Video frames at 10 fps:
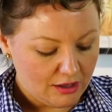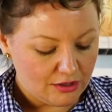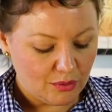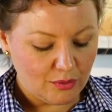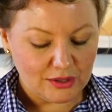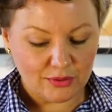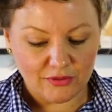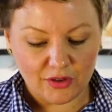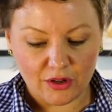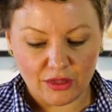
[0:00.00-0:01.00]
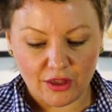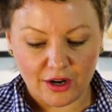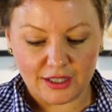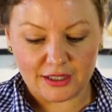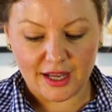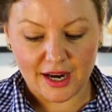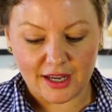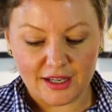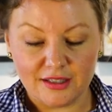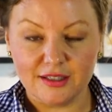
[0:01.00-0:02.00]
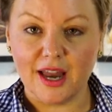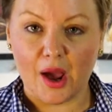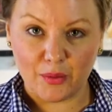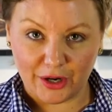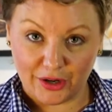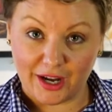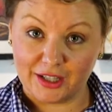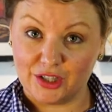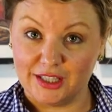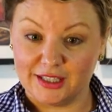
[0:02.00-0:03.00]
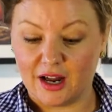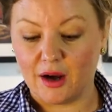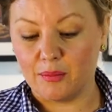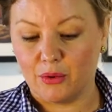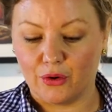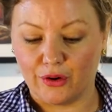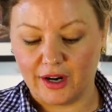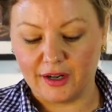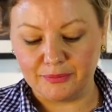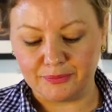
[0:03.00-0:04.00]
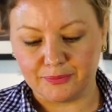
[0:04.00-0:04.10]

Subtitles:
So once we've gone 30 seconds, now we're going to actually start pouring.